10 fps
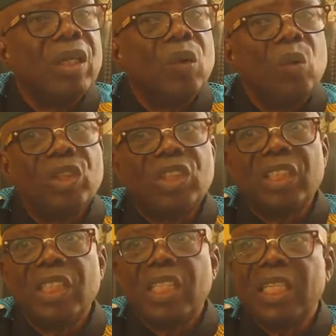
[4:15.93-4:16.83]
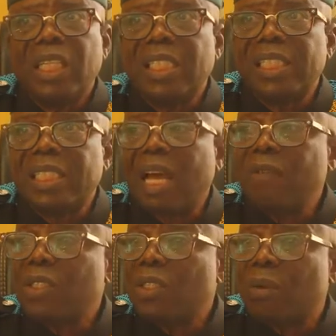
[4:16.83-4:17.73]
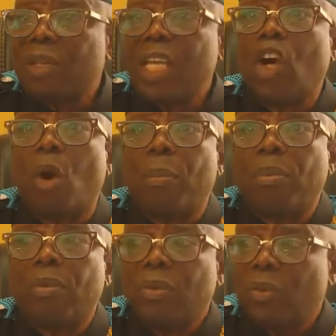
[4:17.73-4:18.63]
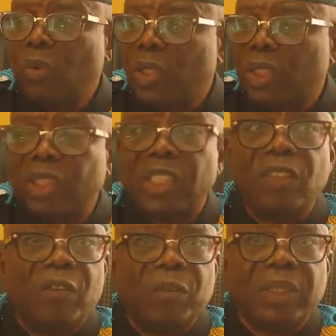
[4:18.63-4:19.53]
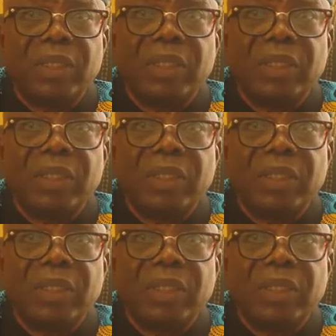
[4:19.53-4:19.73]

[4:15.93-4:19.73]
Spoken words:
which is having some hiccup with the state government.